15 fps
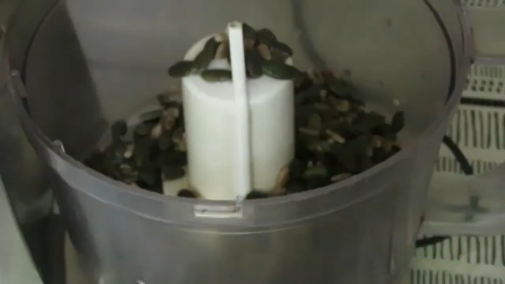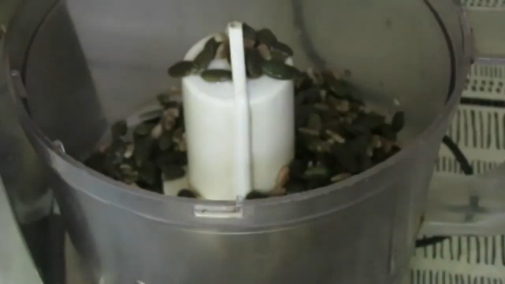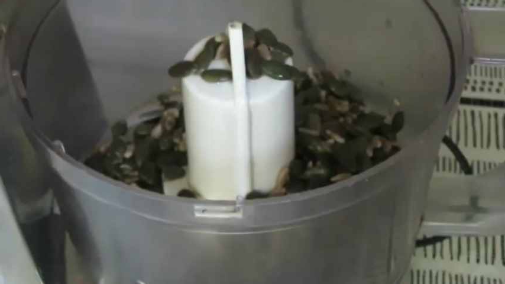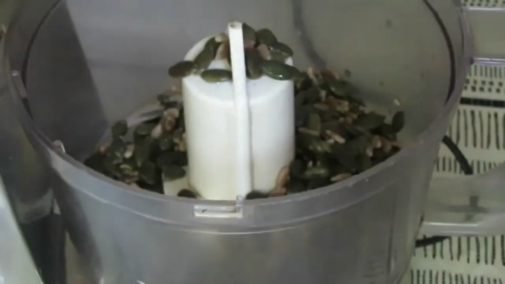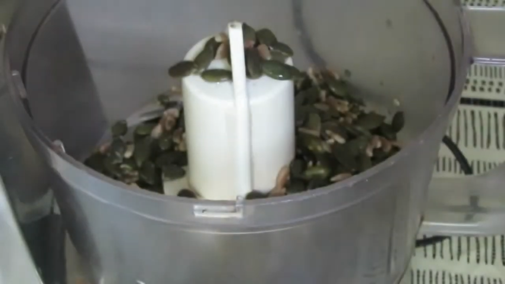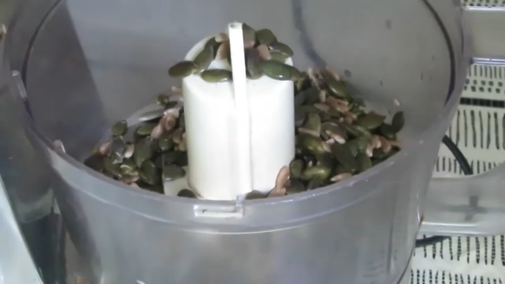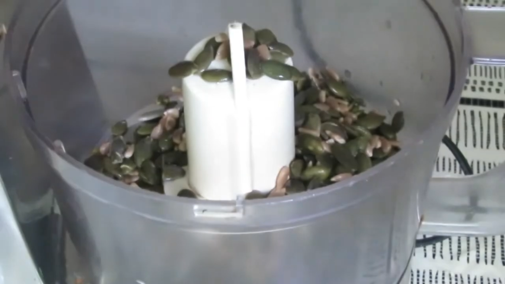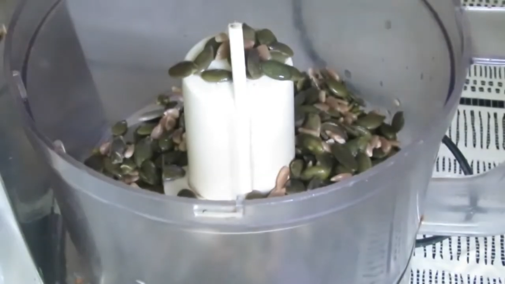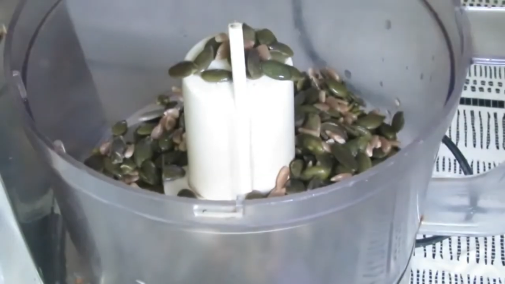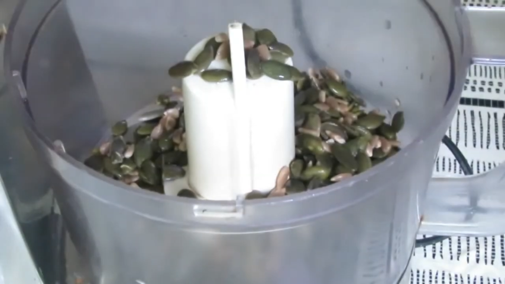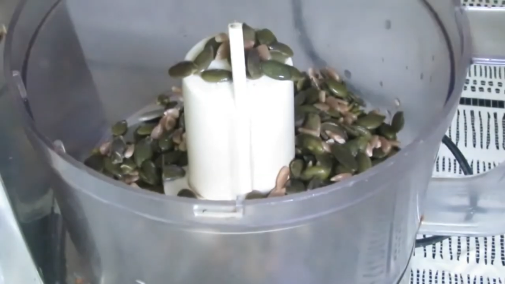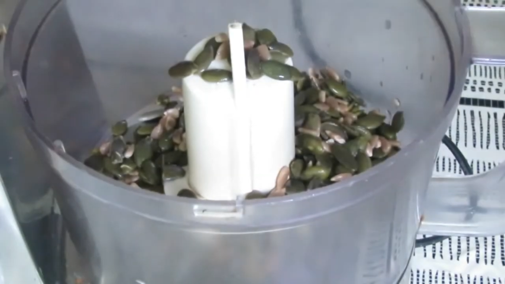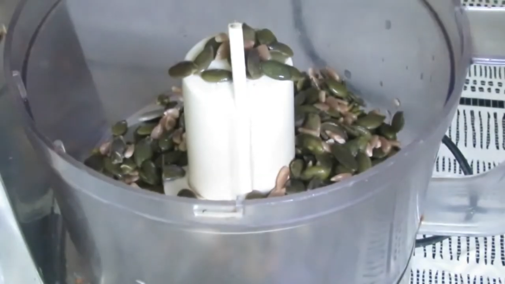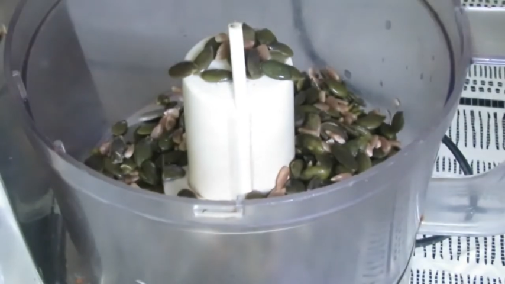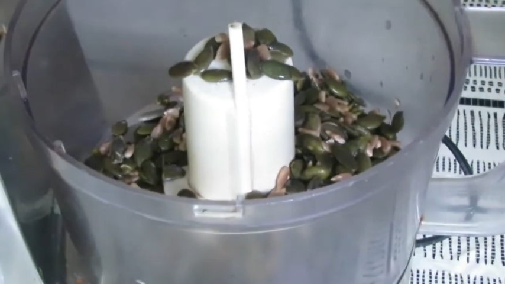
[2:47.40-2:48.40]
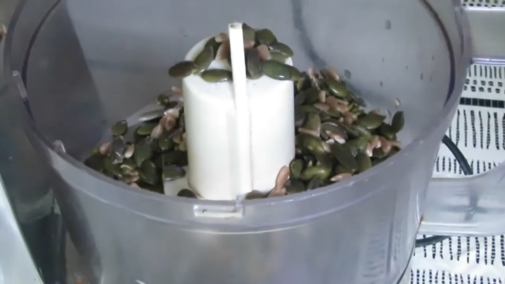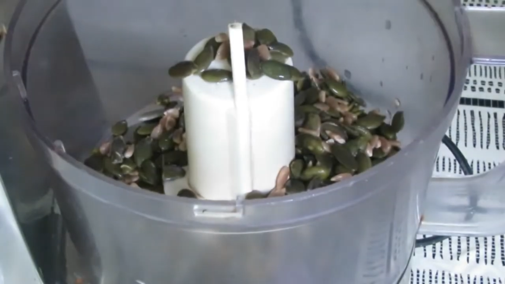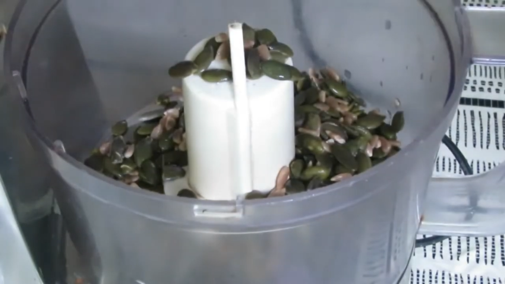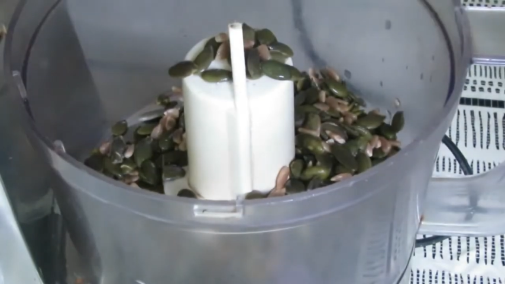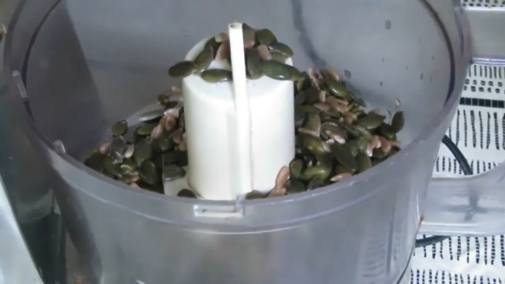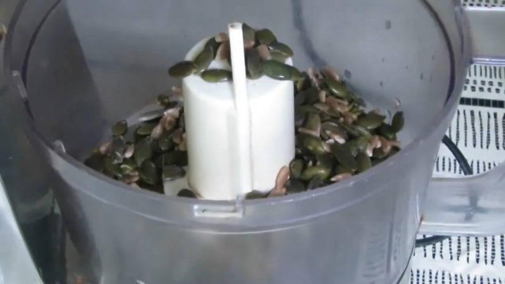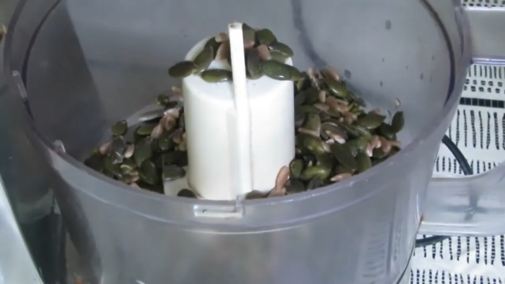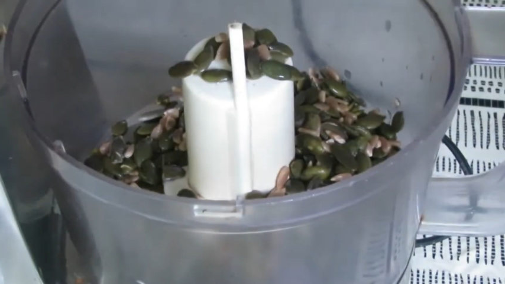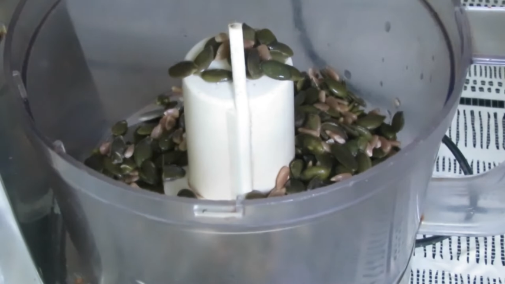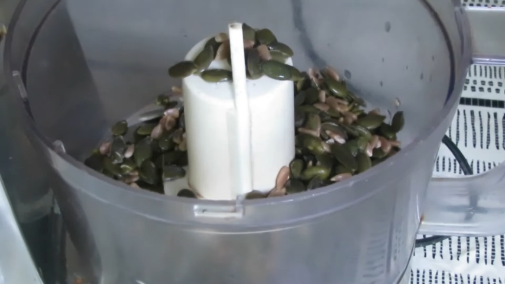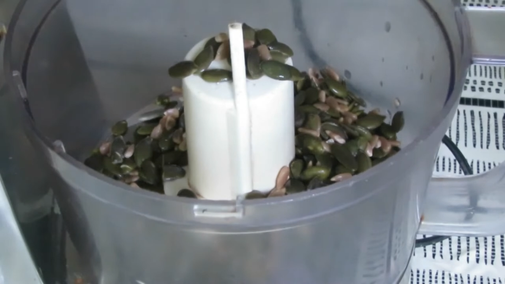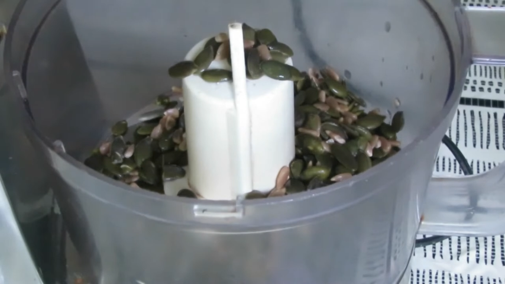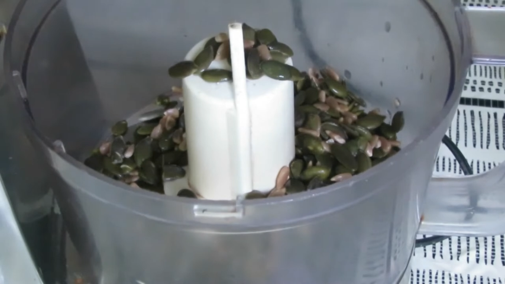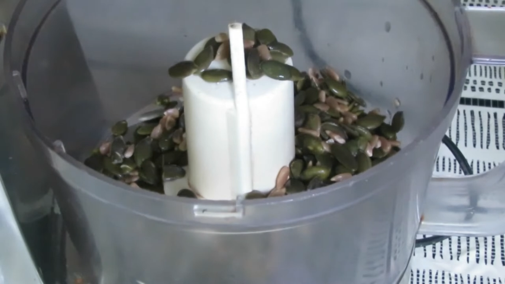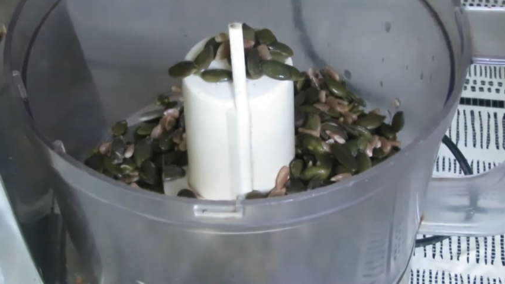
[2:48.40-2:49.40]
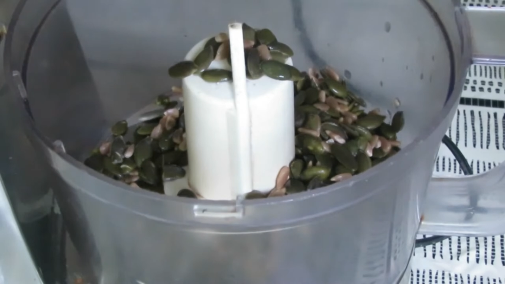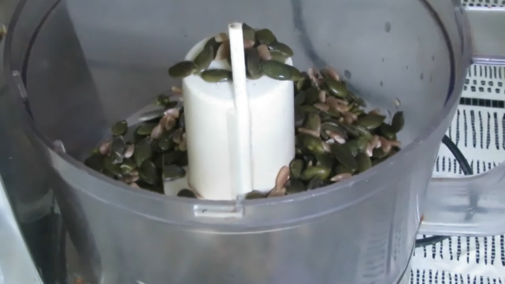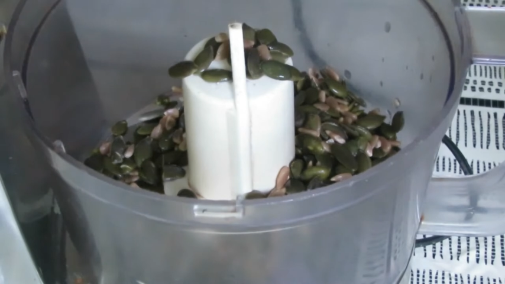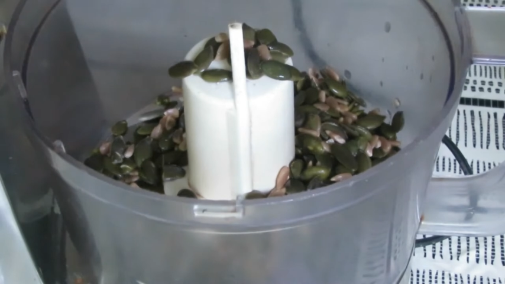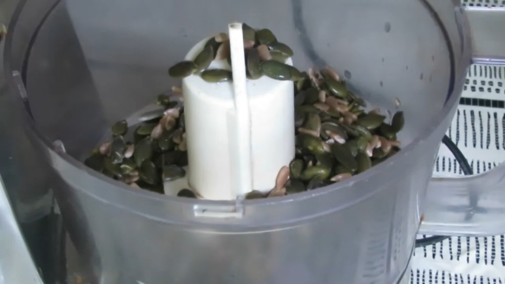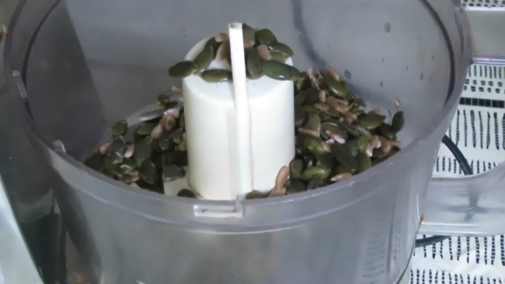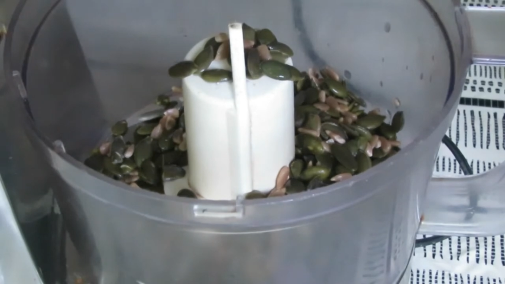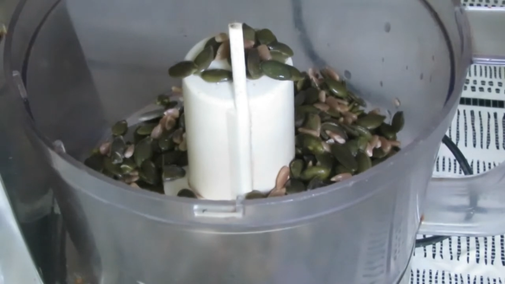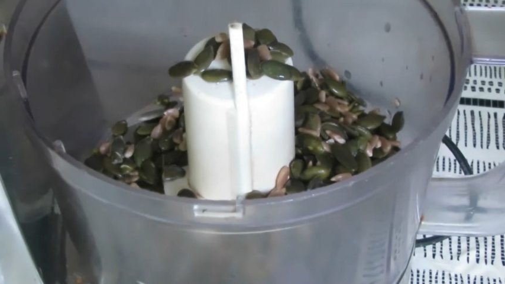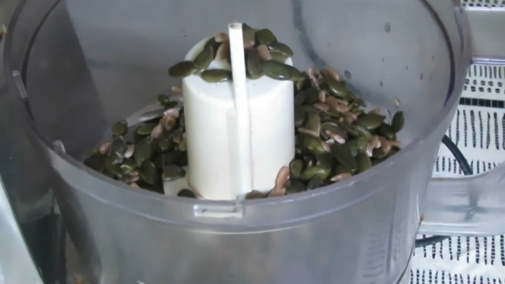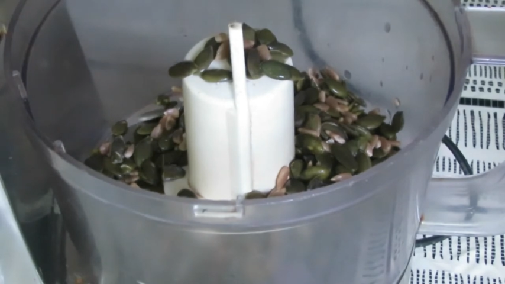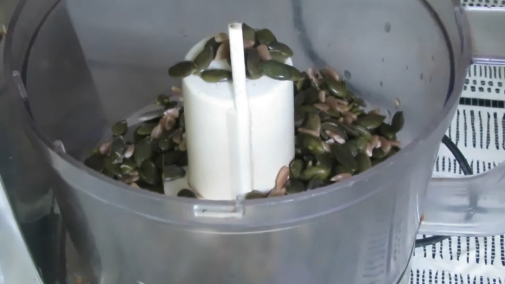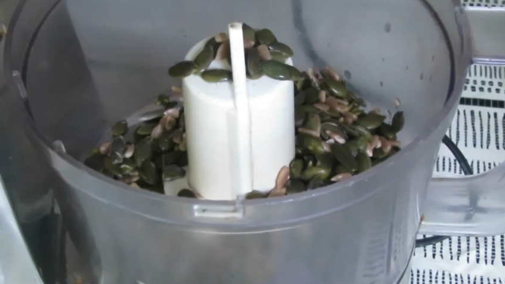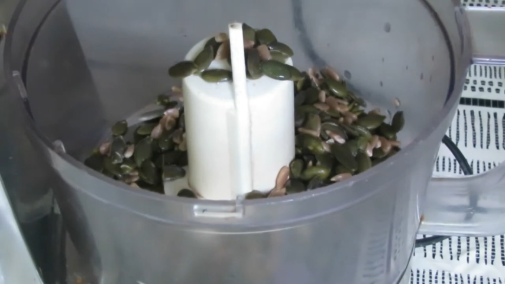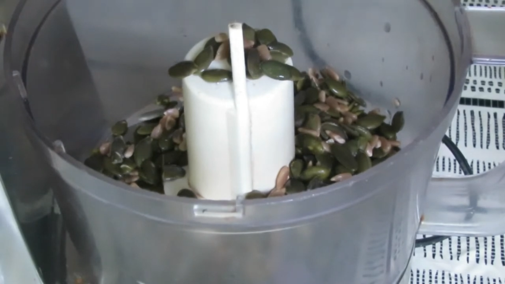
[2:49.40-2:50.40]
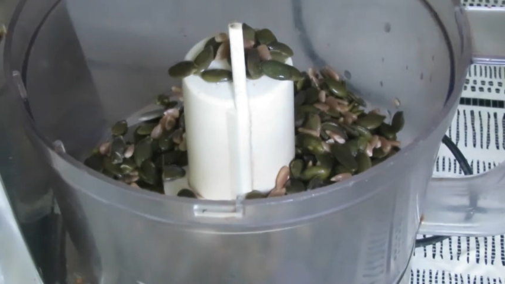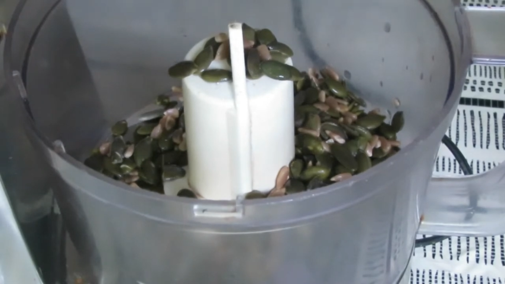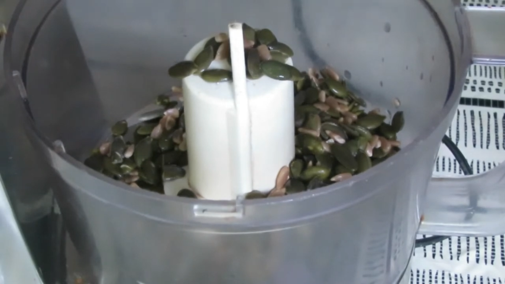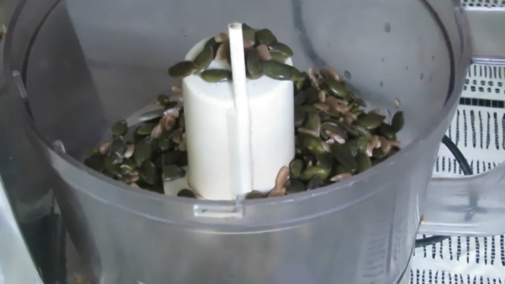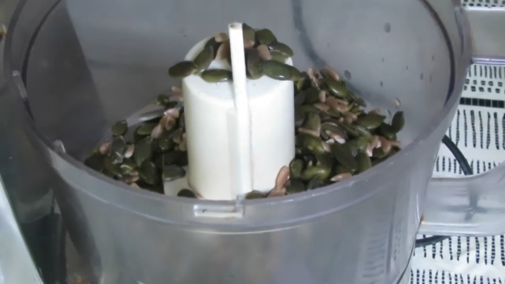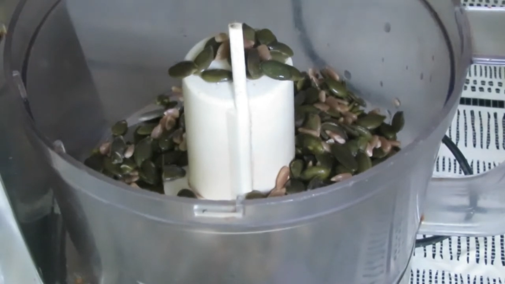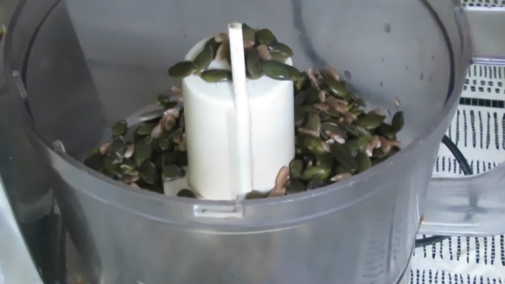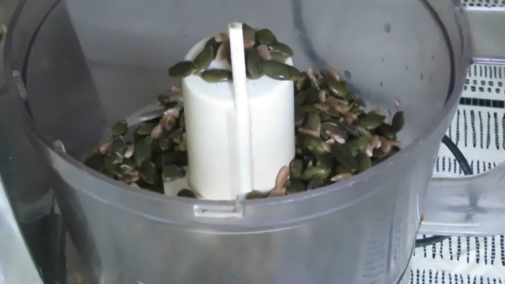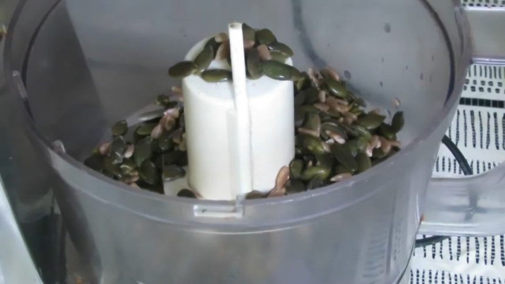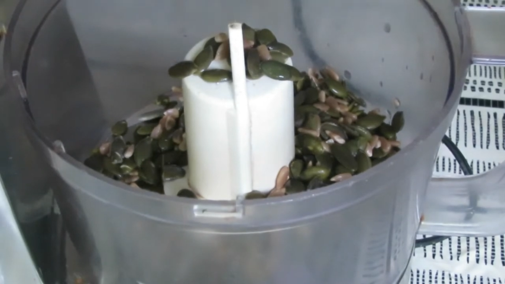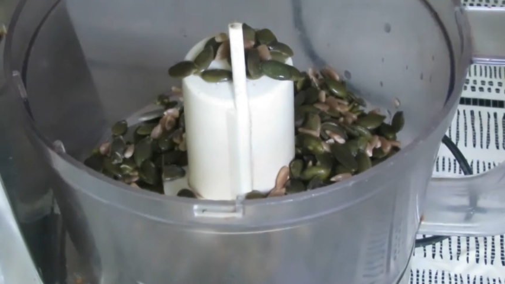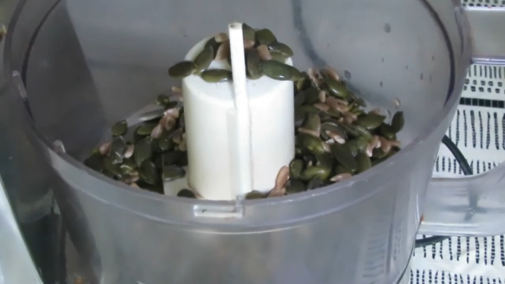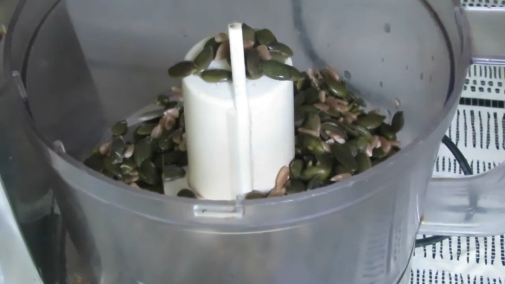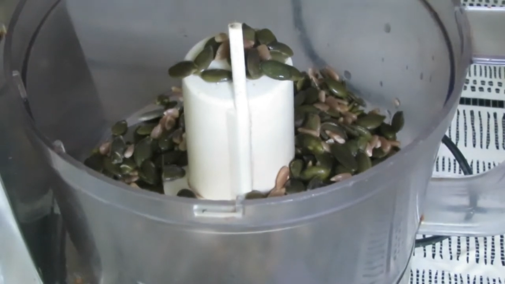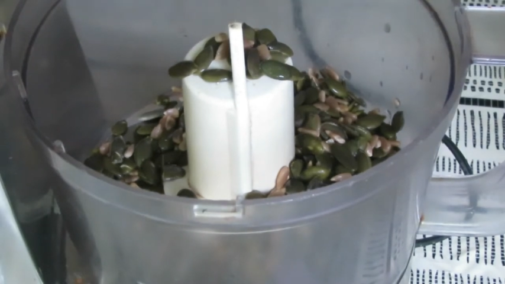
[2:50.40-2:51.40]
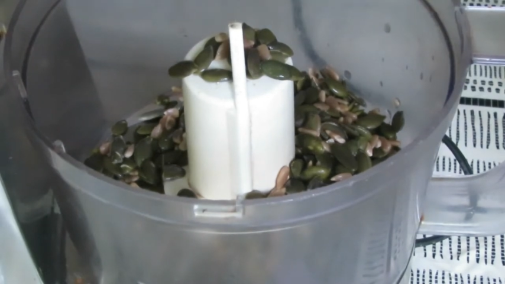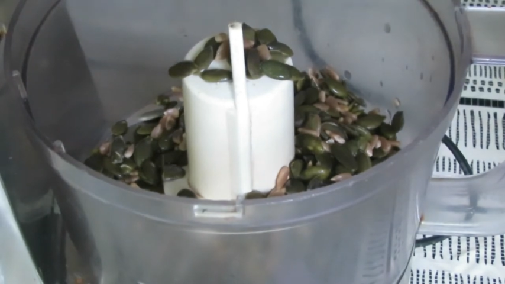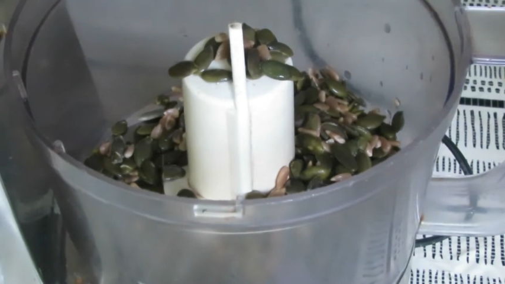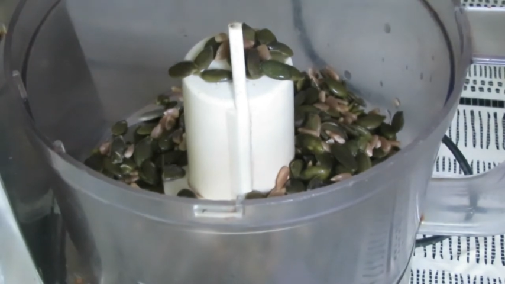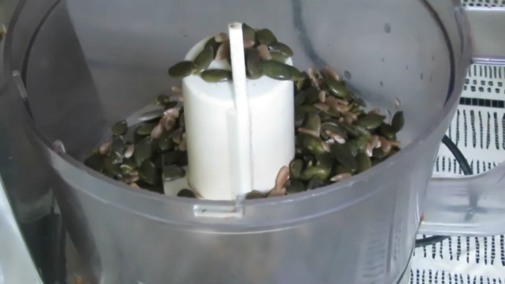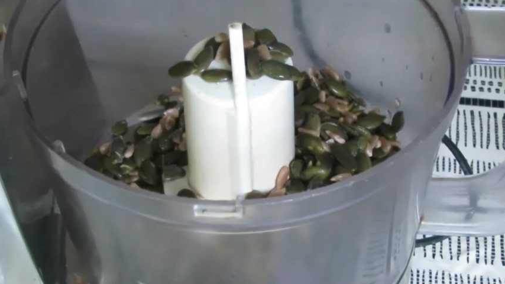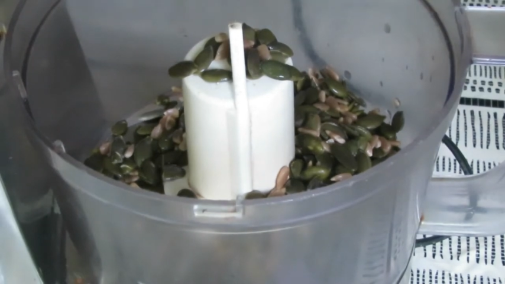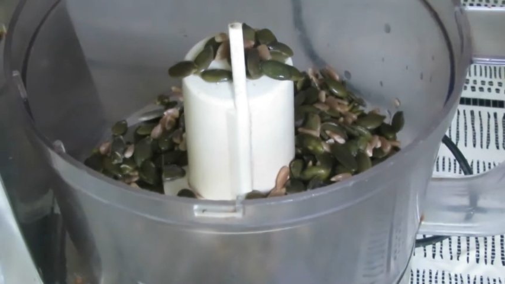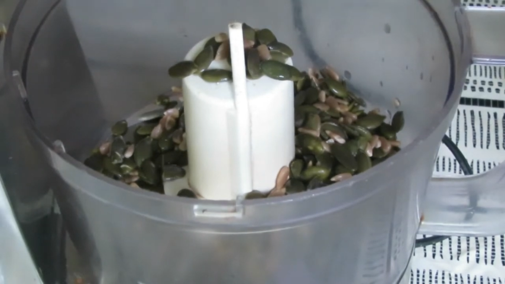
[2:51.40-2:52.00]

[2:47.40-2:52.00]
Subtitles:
No face is visible, so there are no lips to read.